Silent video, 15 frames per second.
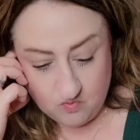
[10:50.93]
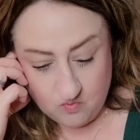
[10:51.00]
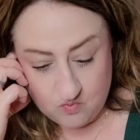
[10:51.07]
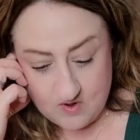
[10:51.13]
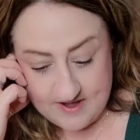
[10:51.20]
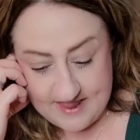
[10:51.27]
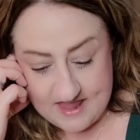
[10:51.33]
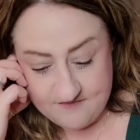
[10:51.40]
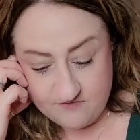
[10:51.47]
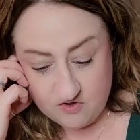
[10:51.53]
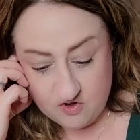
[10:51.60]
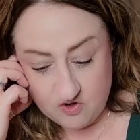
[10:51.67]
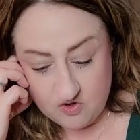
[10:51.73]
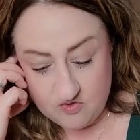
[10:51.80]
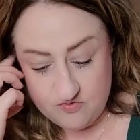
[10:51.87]

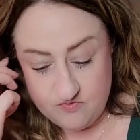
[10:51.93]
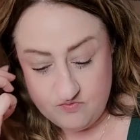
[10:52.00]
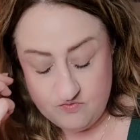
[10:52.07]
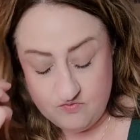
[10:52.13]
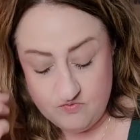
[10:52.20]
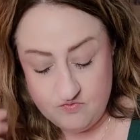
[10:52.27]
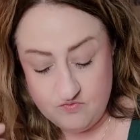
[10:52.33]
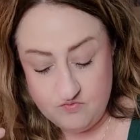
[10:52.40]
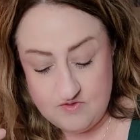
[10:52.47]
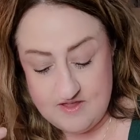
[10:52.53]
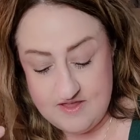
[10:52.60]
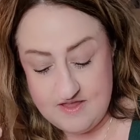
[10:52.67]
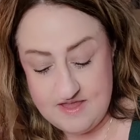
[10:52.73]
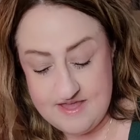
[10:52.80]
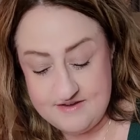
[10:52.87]
whatever
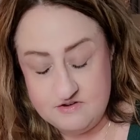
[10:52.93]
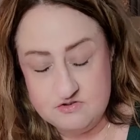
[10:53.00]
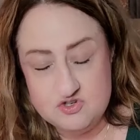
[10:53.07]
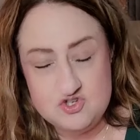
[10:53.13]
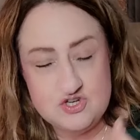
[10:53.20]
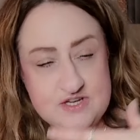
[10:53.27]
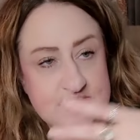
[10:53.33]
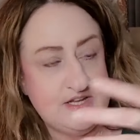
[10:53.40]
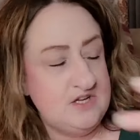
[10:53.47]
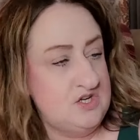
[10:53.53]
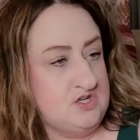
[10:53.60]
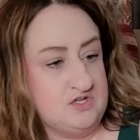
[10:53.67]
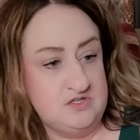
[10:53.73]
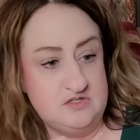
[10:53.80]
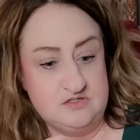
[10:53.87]
energy
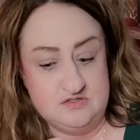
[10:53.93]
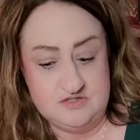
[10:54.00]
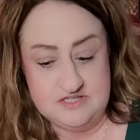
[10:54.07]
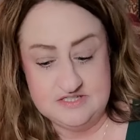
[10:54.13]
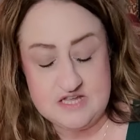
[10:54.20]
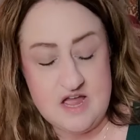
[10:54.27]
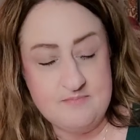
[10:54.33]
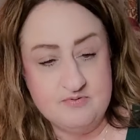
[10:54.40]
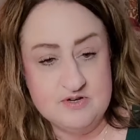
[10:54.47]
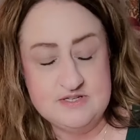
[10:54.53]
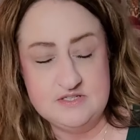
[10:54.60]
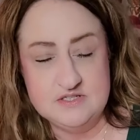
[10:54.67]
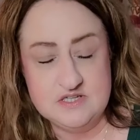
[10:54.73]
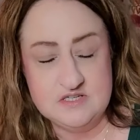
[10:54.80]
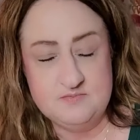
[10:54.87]
this High
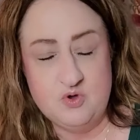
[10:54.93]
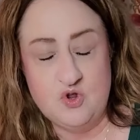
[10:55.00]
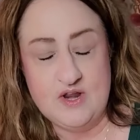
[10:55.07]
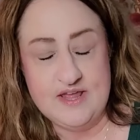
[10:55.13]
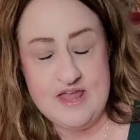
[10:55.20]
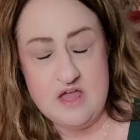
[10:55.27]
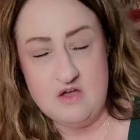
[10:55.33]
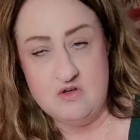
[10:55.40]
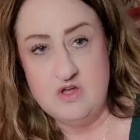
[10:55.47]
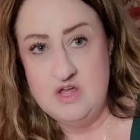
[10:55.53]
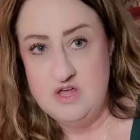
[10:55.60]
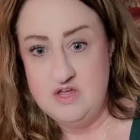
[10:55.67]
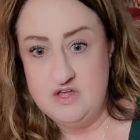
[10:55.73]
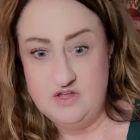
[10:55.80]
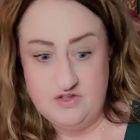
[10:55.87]
Priestess is putting out,
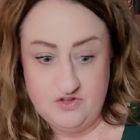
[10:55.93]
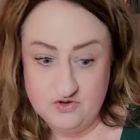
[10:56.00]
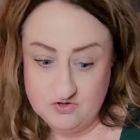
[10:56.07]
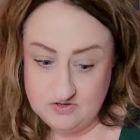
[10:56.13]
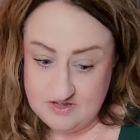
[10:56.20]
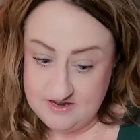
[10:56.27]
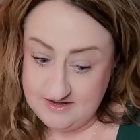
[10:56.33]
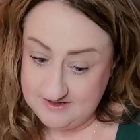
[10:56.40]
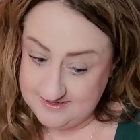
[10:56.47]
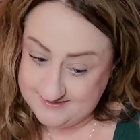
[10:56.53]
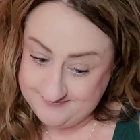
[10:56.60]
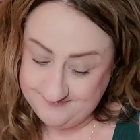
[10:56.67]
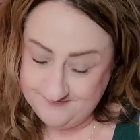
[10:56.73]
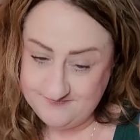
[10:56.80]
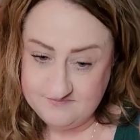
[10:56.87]
you're
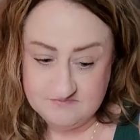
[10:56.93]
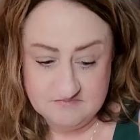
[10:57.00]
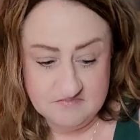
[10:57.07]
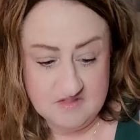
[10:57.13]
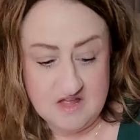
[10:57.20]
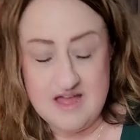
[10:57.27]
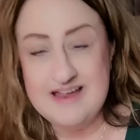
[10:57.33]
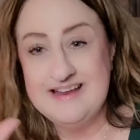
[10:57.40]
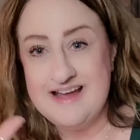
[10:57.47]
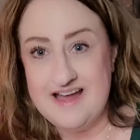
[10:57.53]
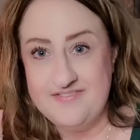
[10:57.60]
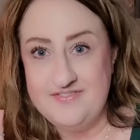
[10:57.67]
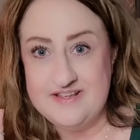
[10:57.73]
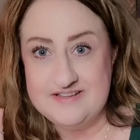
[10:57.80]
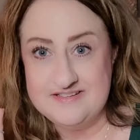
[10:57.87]
like, I
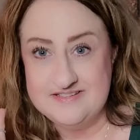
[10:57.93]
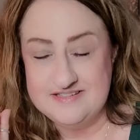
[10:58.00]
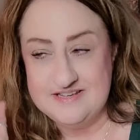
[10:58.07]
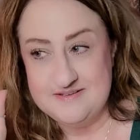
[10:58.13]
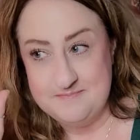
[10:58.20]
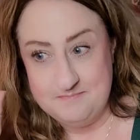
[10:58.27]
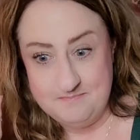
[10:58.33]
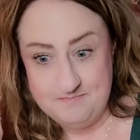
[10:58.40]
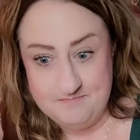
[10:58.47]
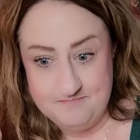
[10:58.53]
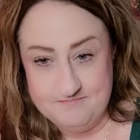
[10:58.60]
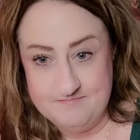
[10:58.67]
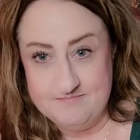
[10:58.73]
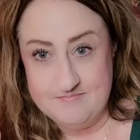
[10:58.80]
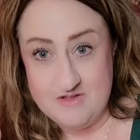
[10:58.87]
got this.
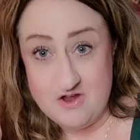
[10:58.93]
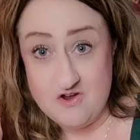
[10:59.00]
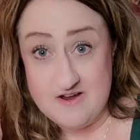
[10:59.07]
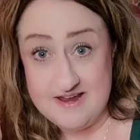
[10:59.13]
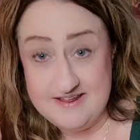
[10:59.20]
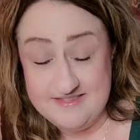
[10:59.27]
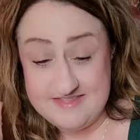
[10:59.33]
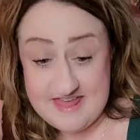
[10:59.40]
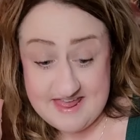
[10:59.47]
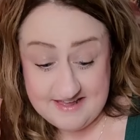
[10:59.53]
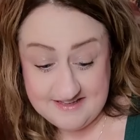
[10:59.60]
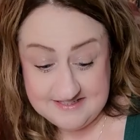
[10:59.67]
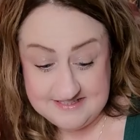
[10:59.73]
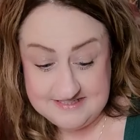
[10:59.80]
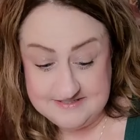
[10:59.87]
All right,
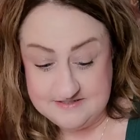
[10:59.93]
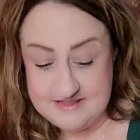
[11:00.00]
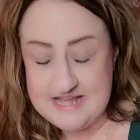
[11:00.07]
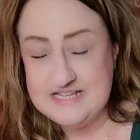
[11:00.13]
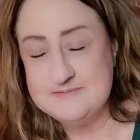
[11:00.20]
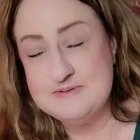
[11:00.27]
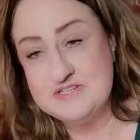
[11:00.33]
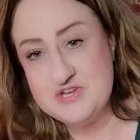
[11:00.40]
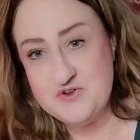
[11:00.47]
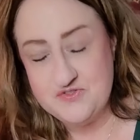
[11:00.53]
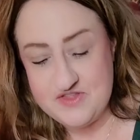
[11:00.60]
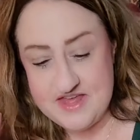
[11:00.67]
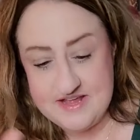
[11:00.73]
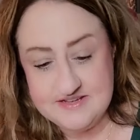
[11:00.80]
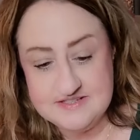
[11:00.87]
thanks. Thanks, but no
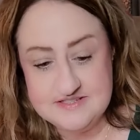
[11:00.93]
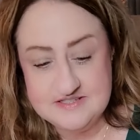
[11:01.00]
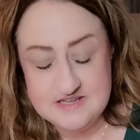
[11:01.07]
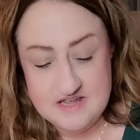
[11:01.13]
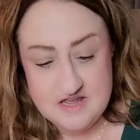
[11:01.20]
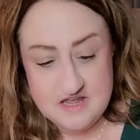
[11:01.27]
thanks.